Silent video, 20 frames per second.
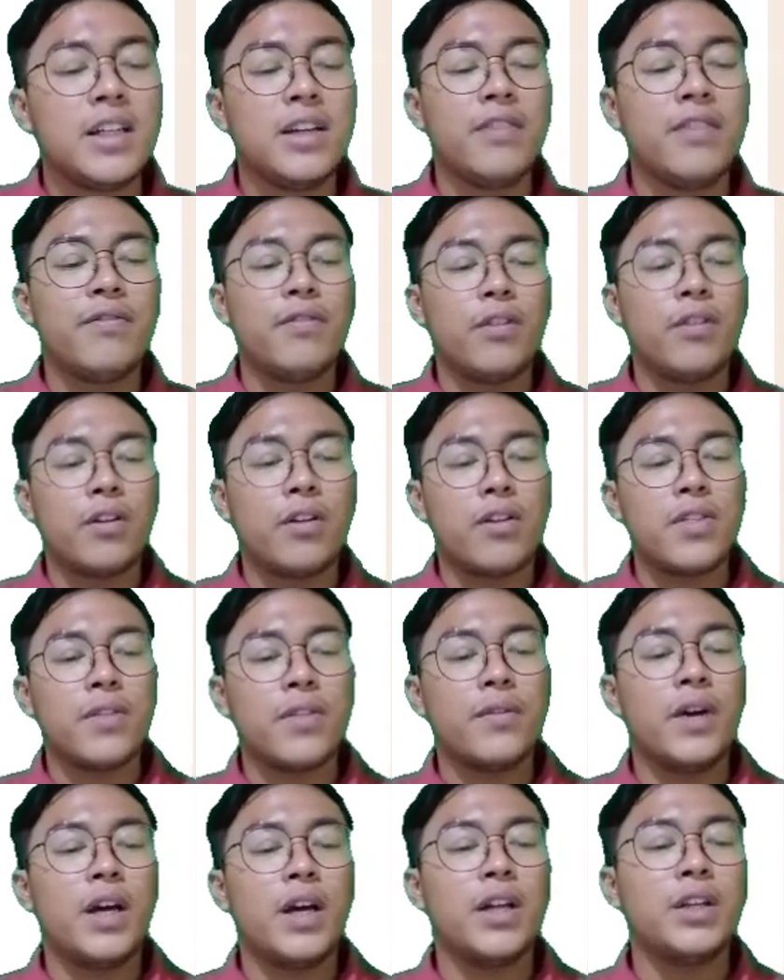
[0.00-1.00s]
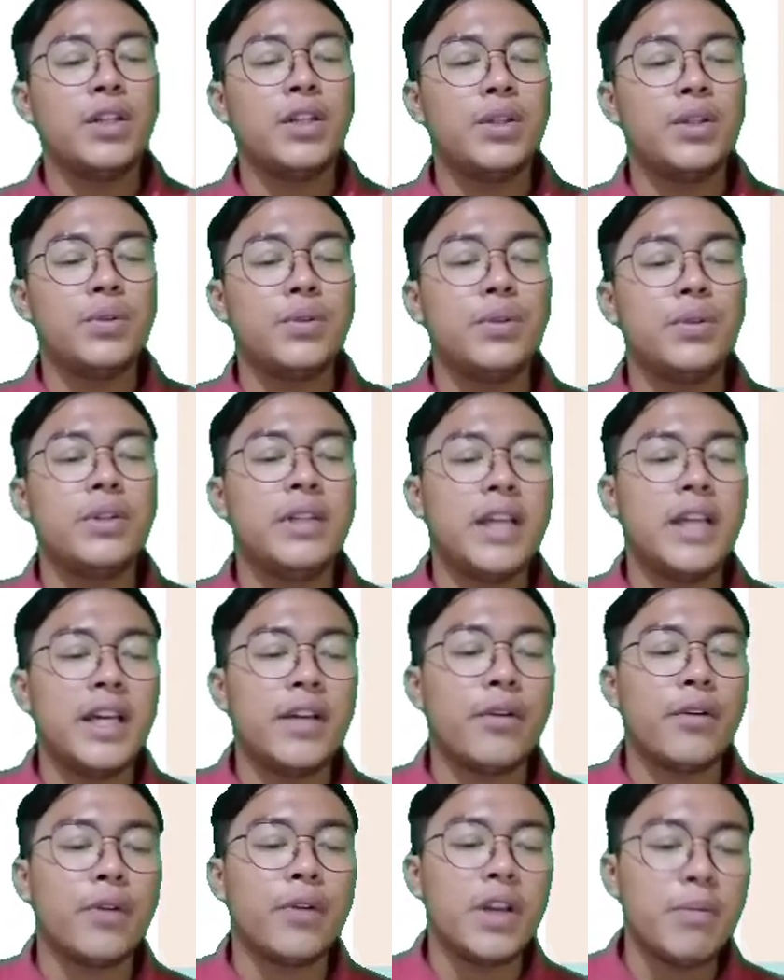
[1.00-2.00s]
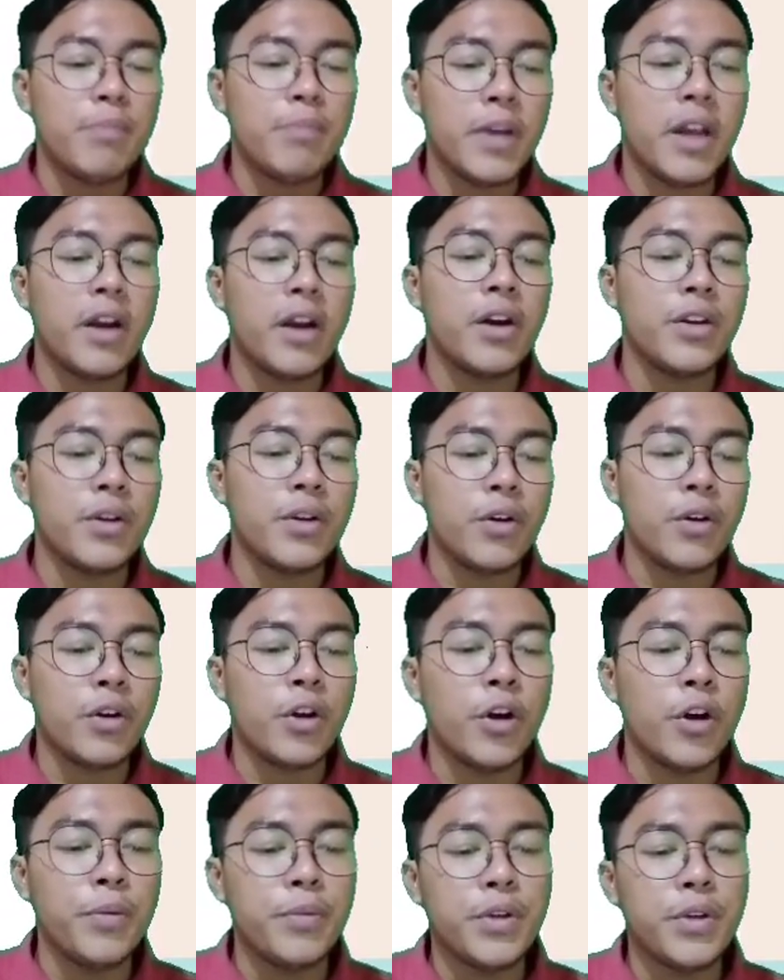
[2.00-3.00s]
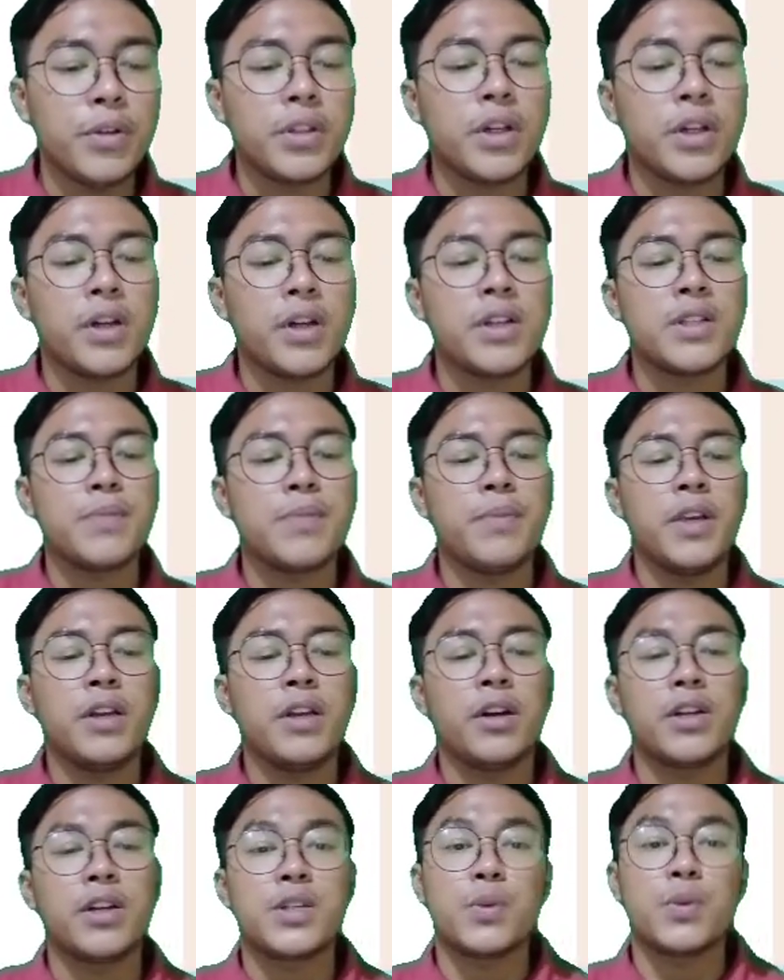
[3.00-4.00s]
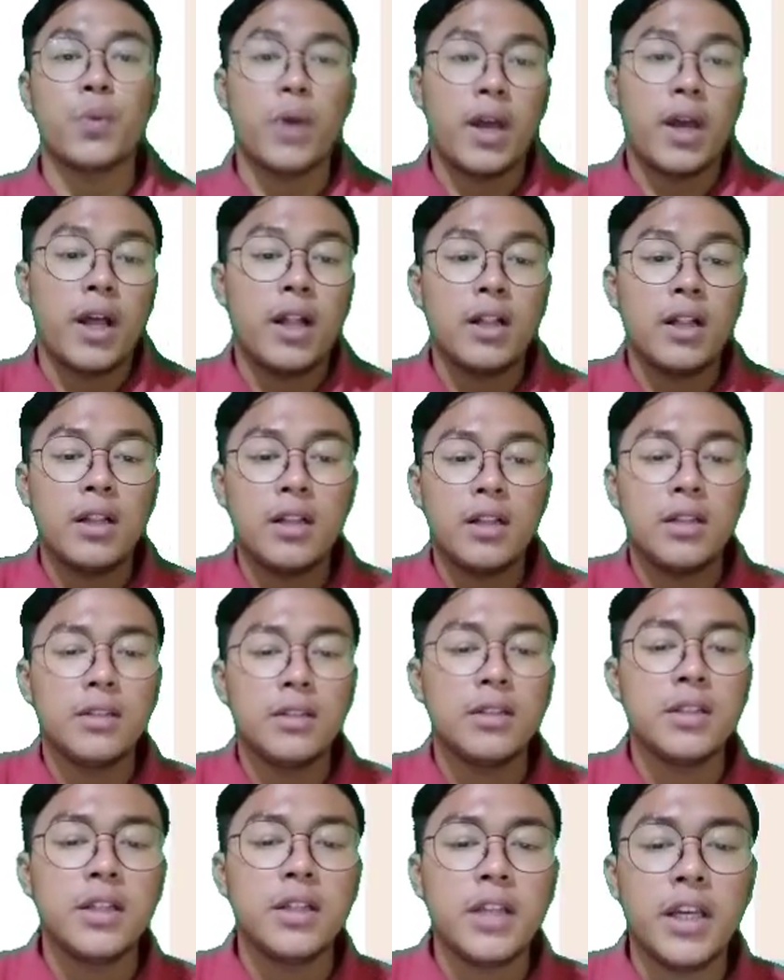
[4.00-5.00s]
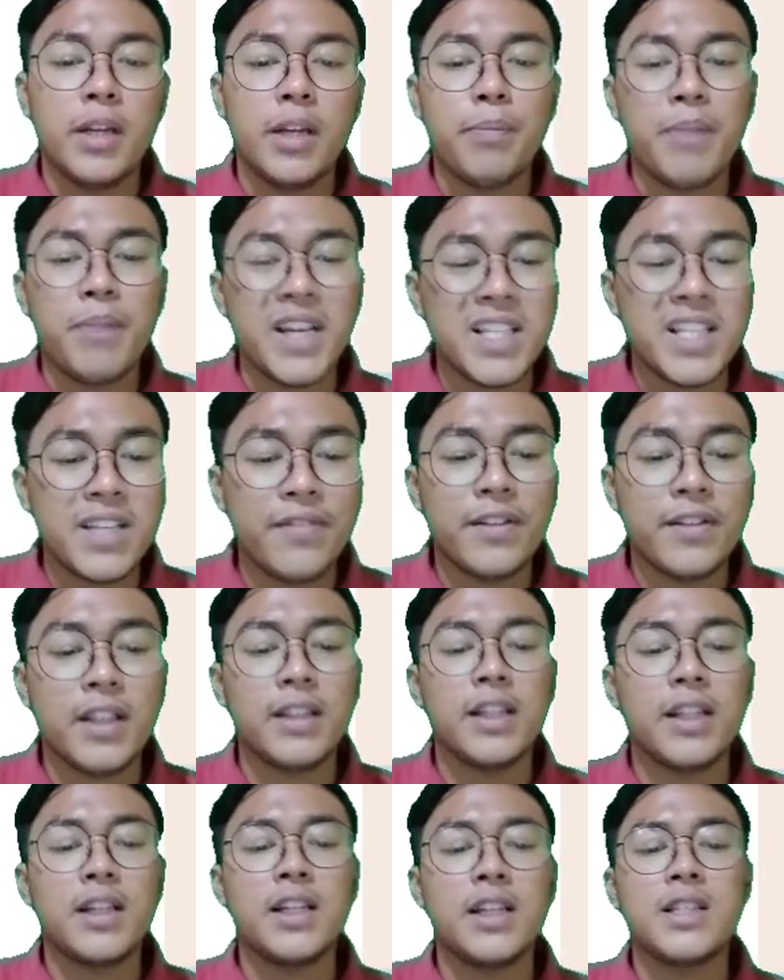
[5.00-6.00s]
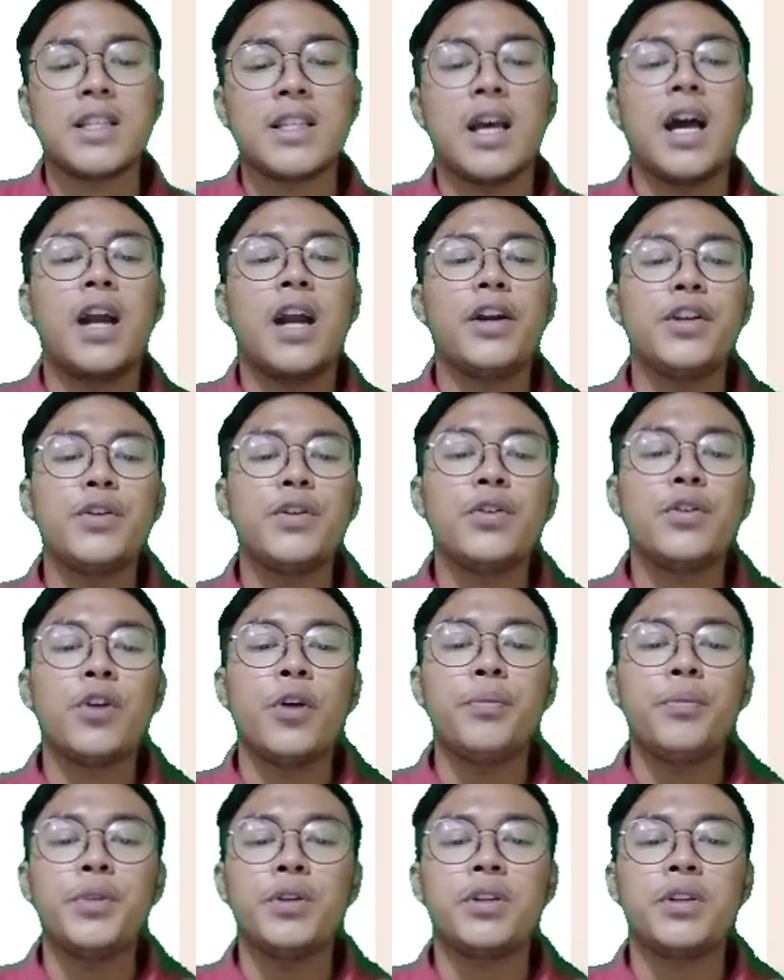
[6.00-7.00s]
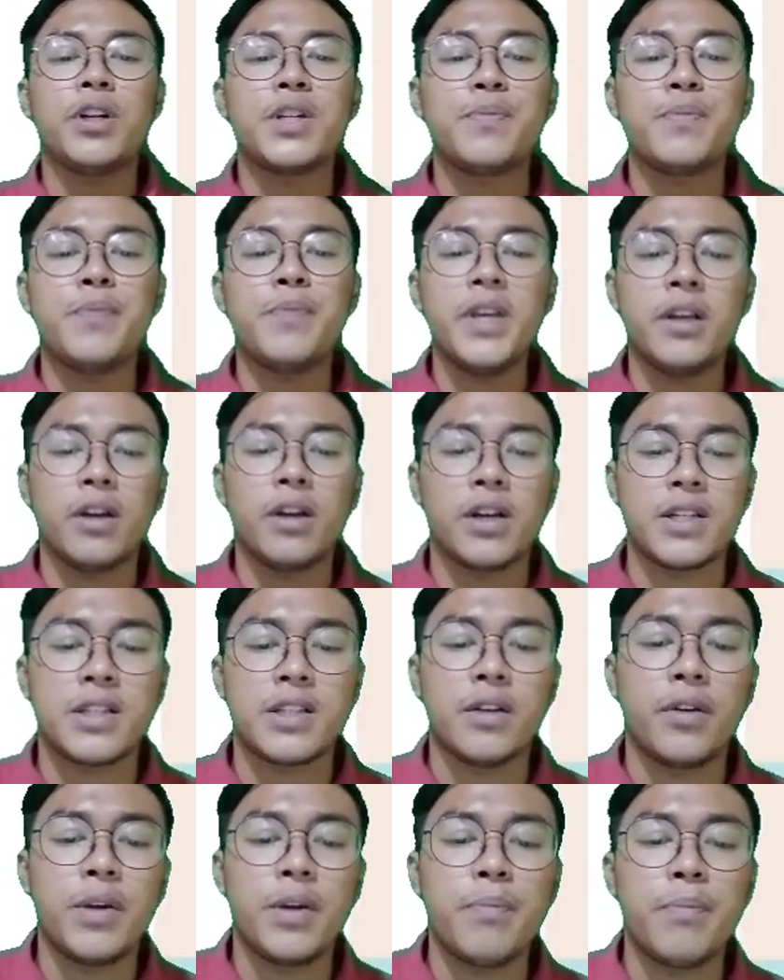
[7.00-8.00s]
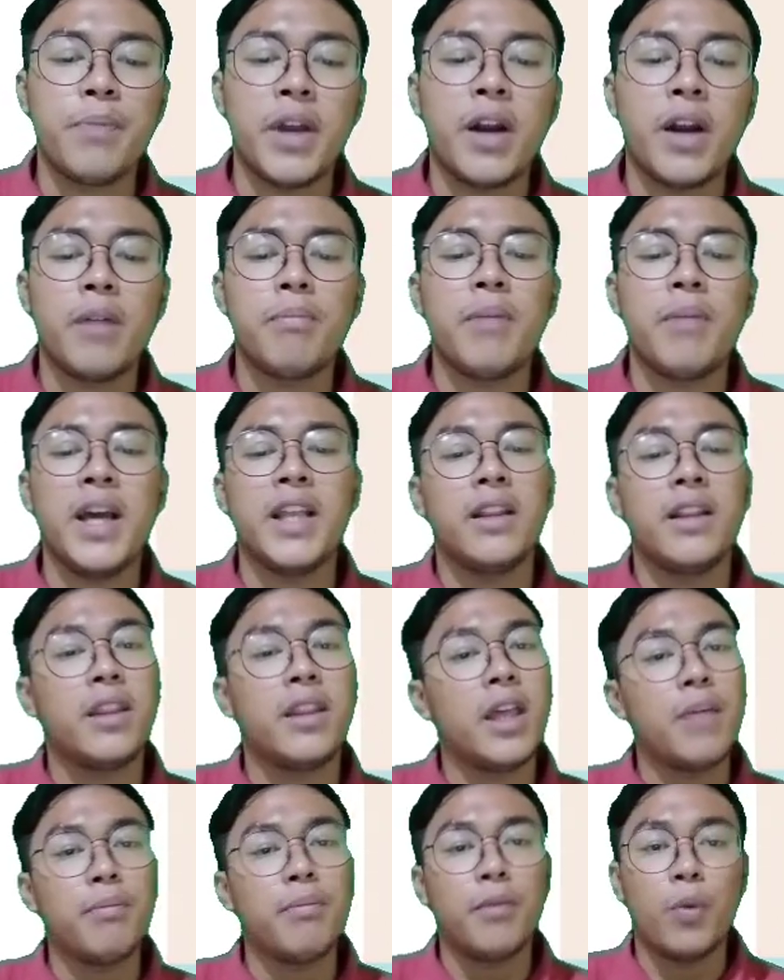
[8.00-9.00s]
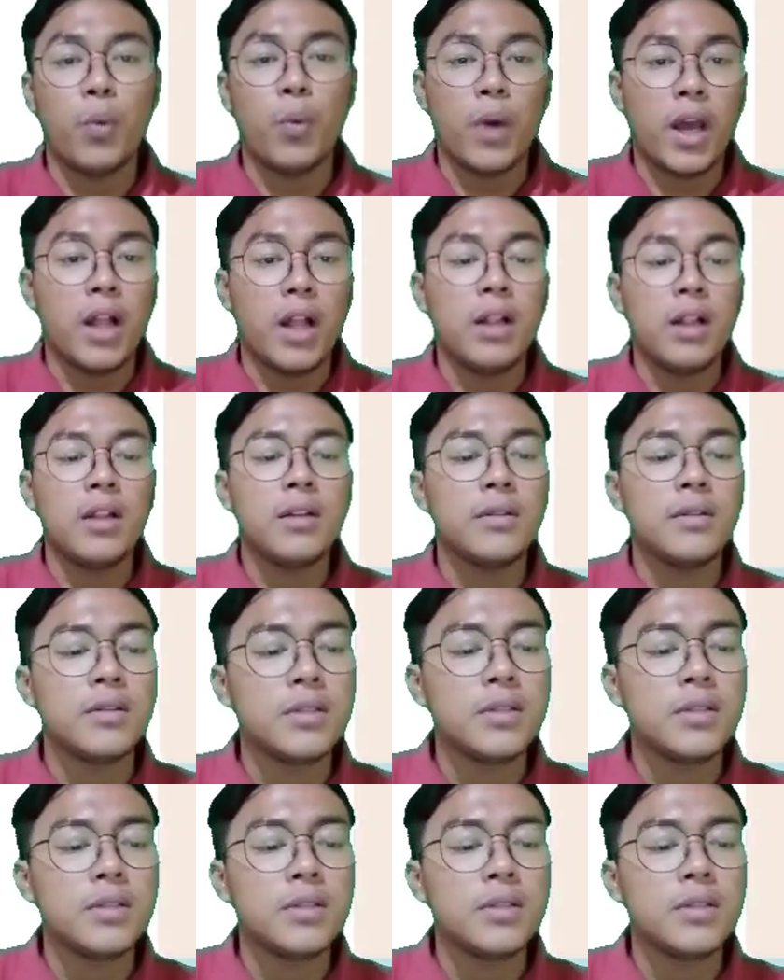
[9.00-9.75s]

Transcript: The fourth one, do they repair your computer speakers well? In the passive sentence is are your computer speakers repaired by them well?